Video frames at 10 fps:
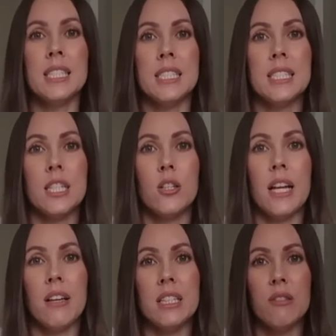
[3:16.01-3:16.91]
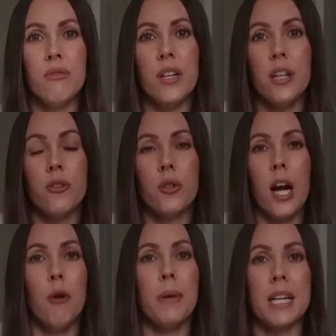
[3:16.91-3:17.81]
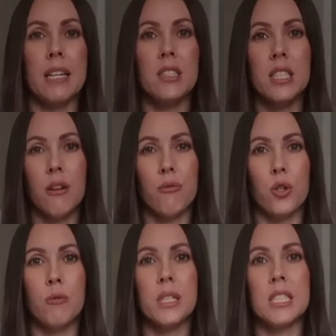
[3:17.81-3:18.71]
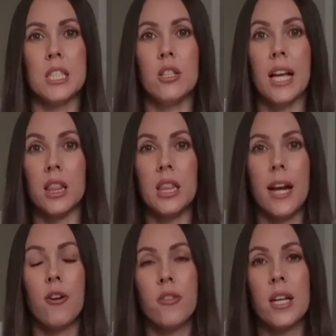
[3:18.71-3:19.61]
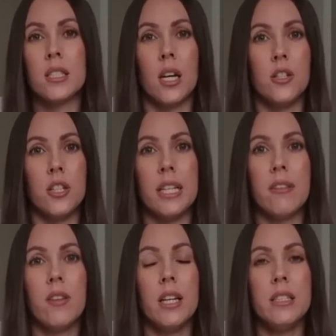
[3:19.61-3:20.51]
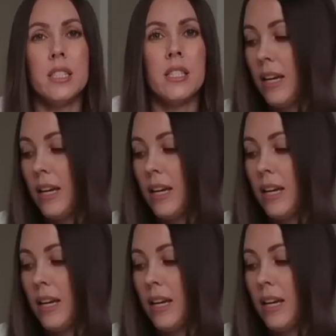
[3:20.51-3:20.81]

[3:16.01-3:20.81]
It still like is fitted throughout, but it gives enough room to still like layer things underneath it.